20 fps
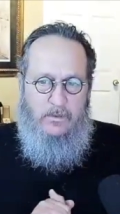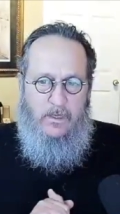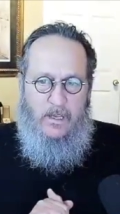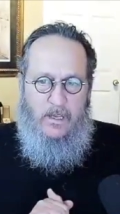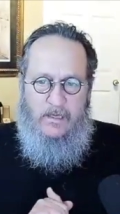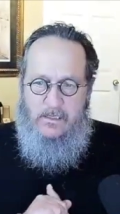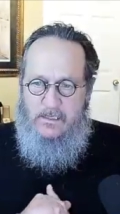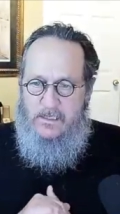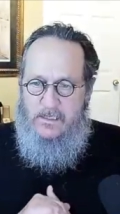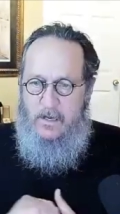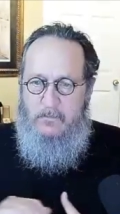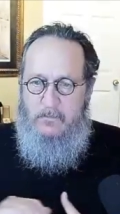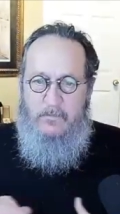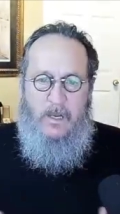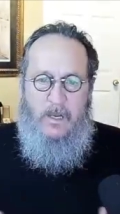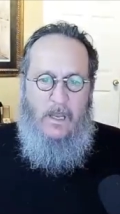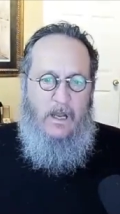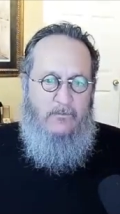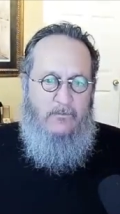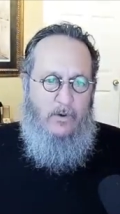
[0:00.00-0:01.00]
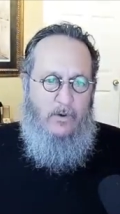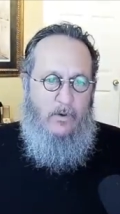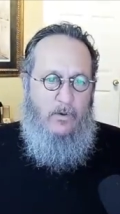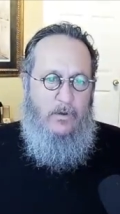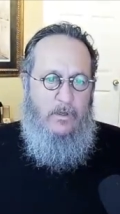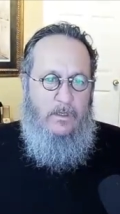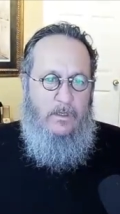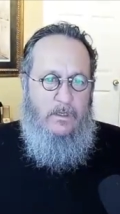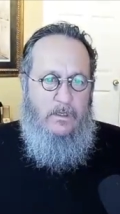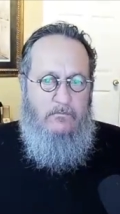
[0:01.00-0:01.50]
At some
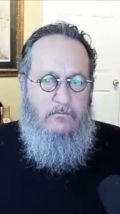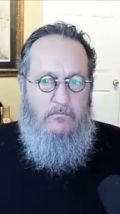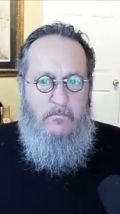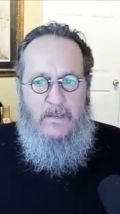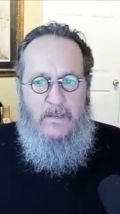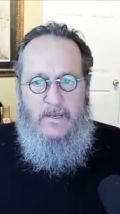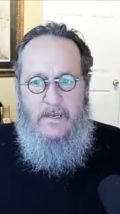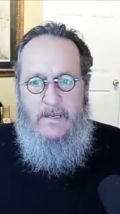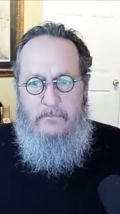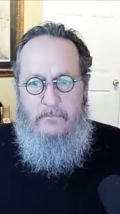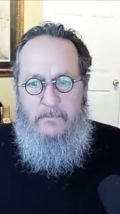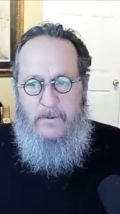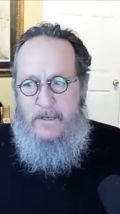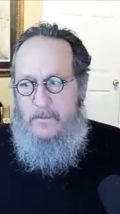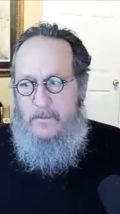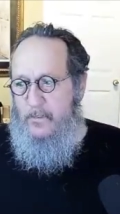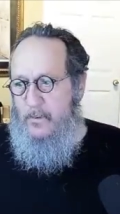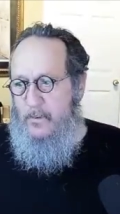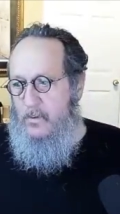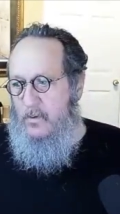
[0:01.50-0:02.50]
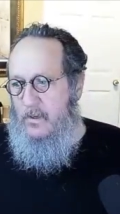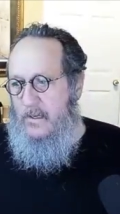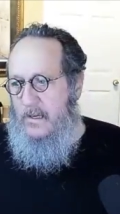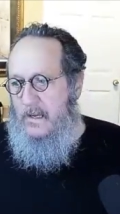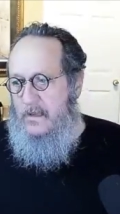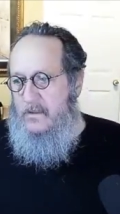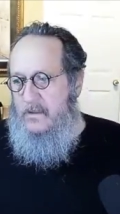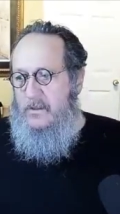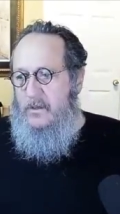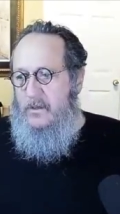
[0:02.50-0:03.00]
level, many people
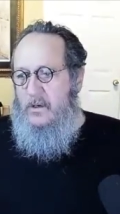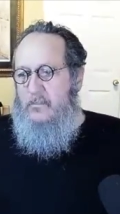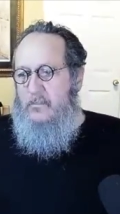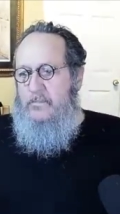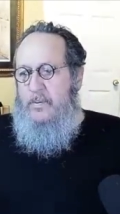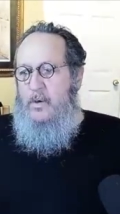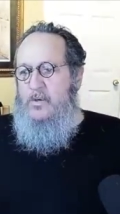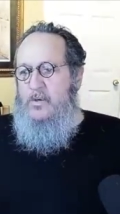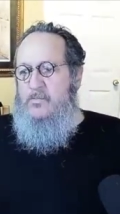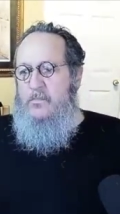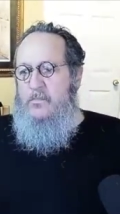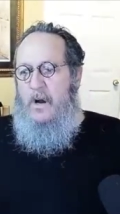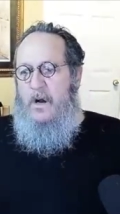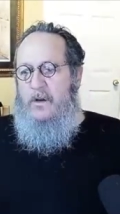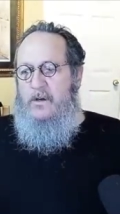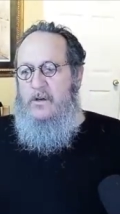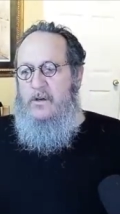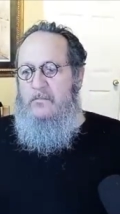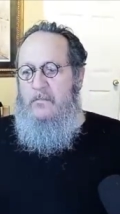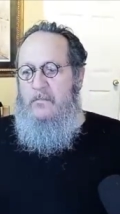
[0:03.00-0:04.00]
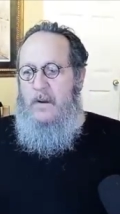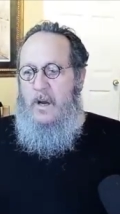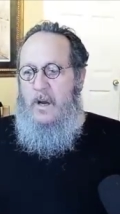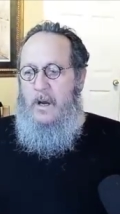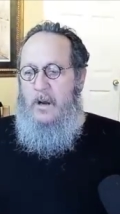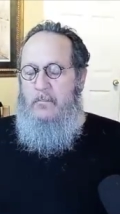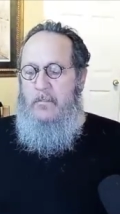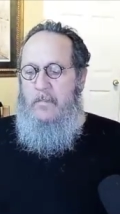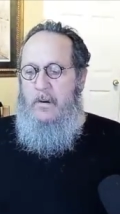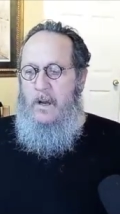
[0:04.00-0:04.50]
in their postmodern
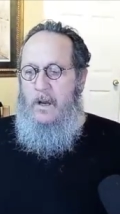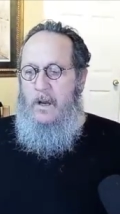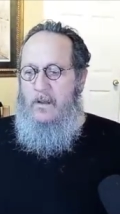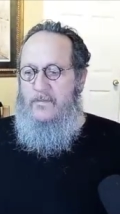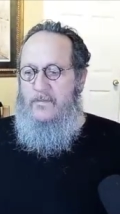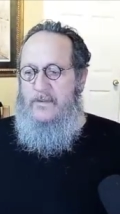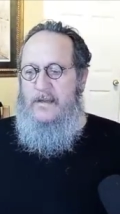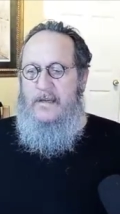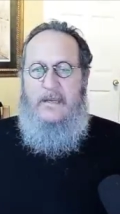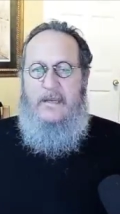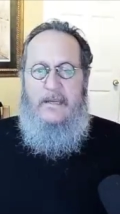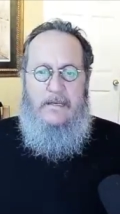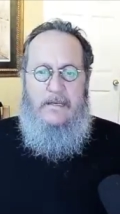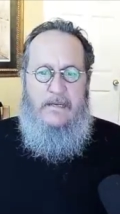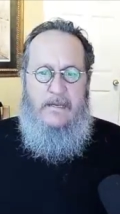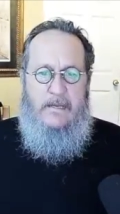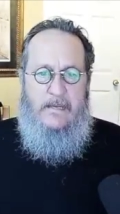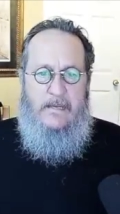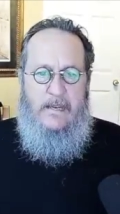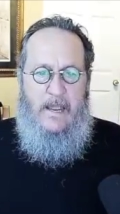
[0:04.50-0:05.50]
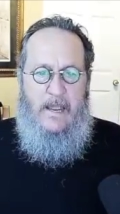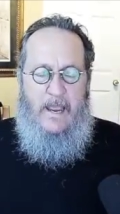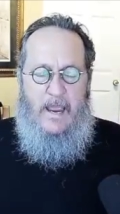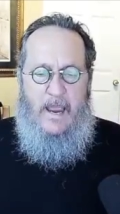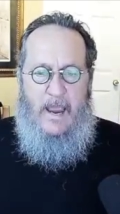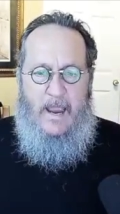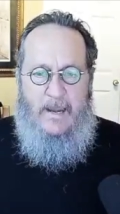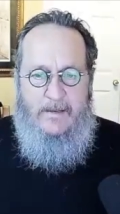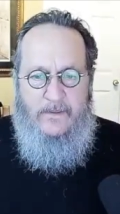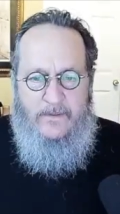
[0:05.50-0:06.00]
um, uh, thinking
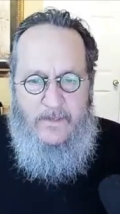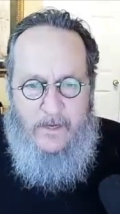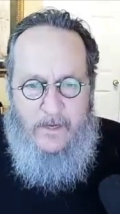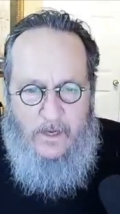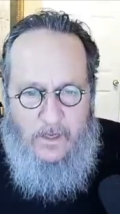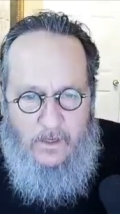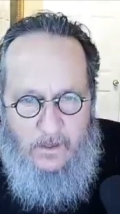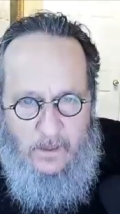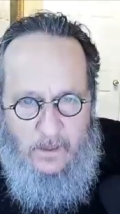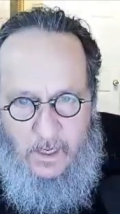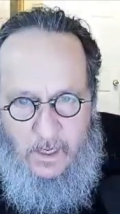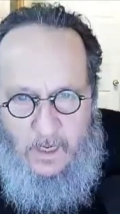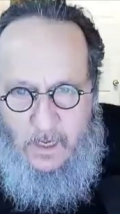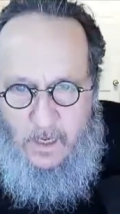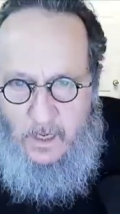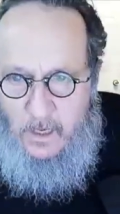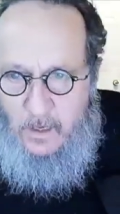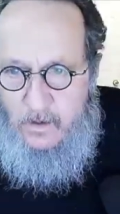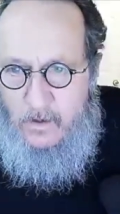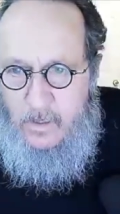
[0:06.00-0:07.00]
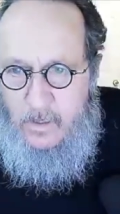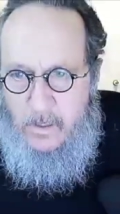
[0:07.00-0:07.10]
and their uh,